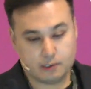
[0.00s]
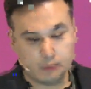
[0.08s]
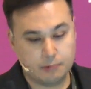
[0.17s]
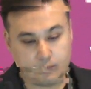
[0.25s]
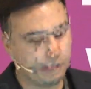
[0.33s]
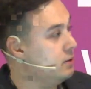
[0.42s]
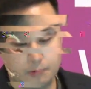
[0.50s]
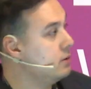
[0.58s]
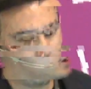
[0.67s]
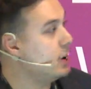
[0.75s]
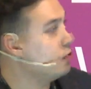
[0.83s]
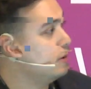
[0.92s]
for you not
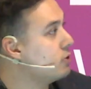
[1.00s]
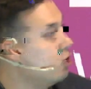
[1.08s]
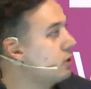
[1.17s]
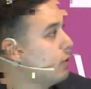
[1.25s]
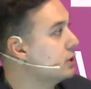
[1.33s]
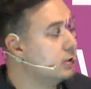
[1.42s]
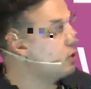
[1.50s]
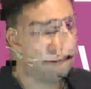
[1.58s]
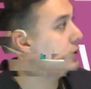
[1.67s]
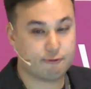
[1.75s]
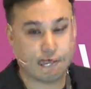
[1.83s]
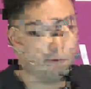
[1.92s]
to do the price
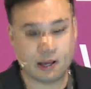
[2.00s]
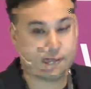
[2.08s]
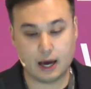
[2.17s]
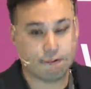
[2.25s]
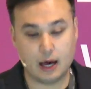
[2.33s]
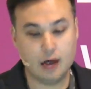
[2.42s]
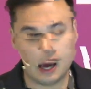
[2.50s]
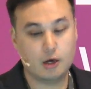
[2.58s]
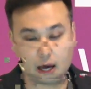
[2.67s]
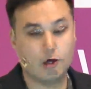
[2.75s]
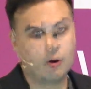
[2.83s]
calculations of how much